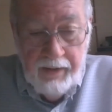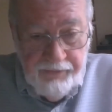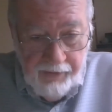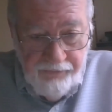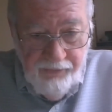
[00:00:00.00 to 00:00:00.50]

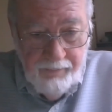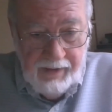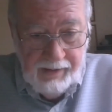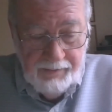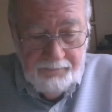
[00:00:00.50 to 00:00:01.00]
That
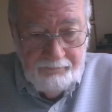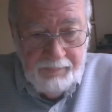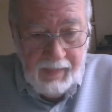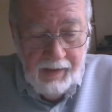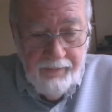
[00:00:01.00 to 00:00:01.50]
doesn't mean
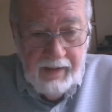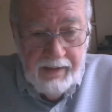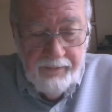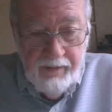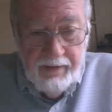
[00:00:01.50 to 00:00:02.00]

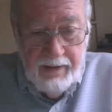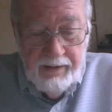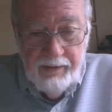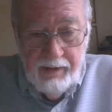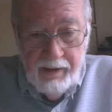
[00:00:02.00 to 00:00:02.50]
that at the
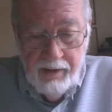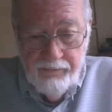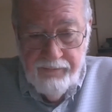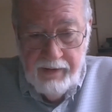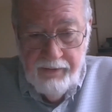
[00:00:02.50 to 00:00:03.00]
end
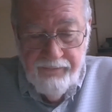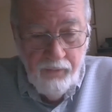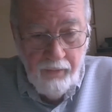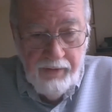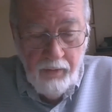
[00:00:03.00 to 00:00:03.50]
of a
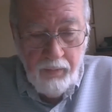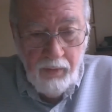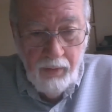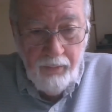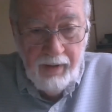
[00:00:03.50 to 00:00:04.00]
4 year
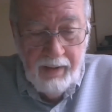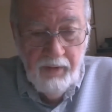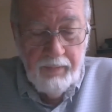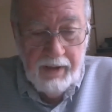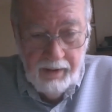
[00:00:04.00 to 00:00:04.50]

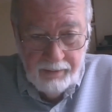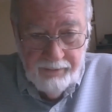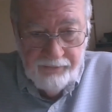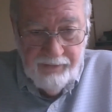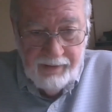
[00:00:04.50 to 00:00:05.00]
program in
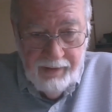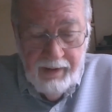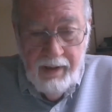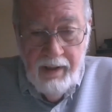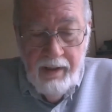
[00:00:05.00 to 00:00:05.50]
biology,
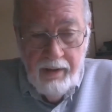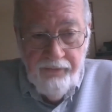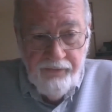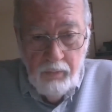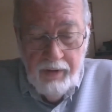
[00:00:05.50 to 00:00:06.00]

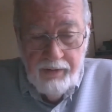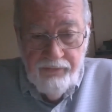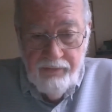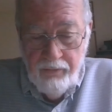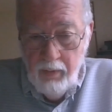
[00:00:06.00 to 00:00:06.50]

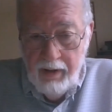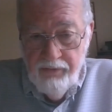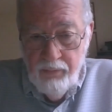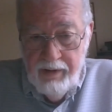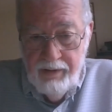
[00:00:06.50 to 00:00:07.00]
someone should
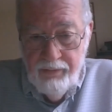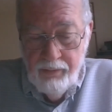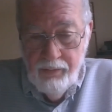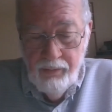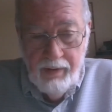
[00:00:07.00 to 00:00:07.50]
graduate
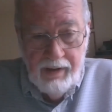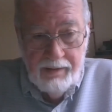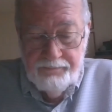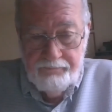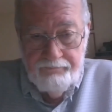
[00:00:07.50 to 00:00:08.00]

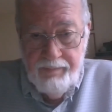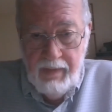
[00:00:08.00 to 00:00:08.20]
who